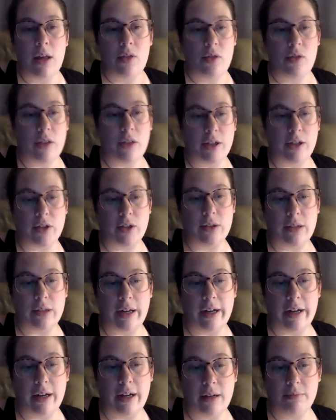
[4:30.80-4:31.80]
this
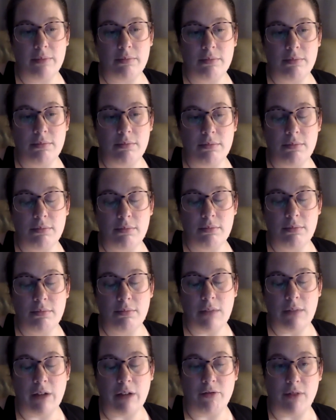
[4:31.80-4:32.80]

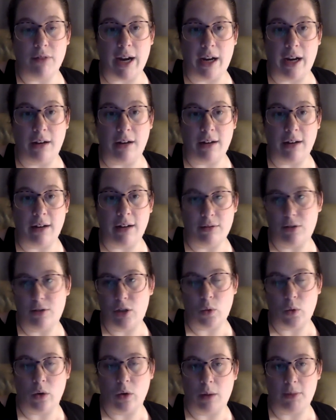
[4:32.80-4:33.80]
of rain and
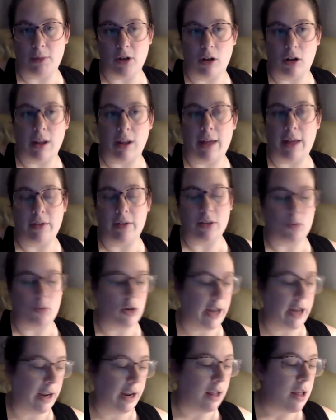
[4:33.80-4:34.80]
storms and all that this
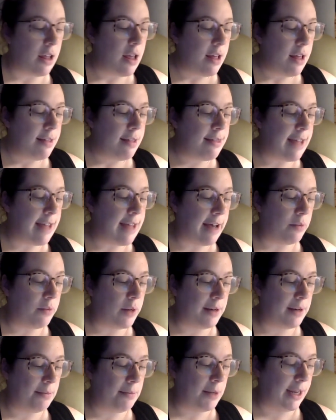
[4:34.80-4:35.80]
morning, that
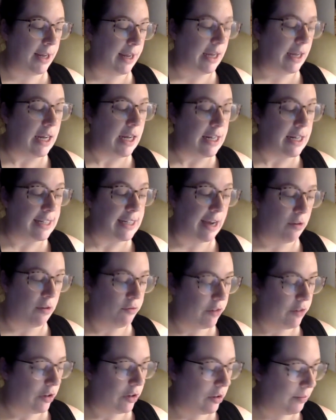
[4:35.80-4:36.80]
would be a
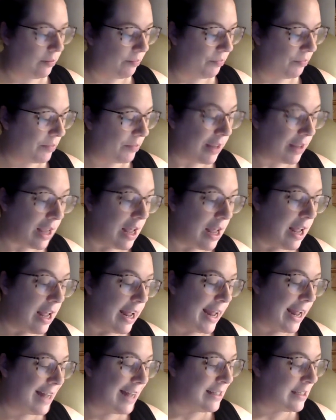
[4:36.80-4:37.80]
downfall.
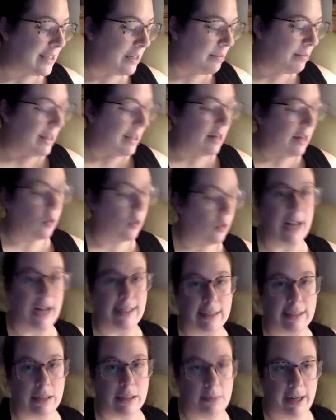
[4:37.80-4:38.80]
Estimate or
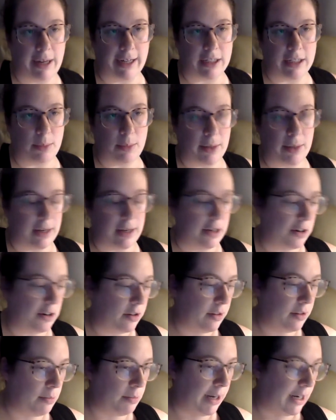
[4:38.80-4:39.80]
estimate, depending
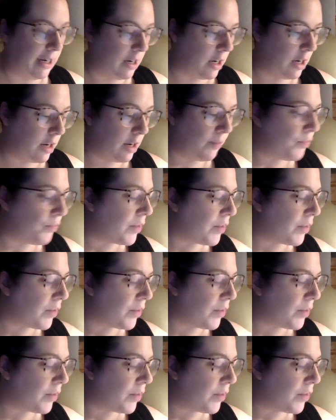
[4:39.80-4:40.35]
on the meaning.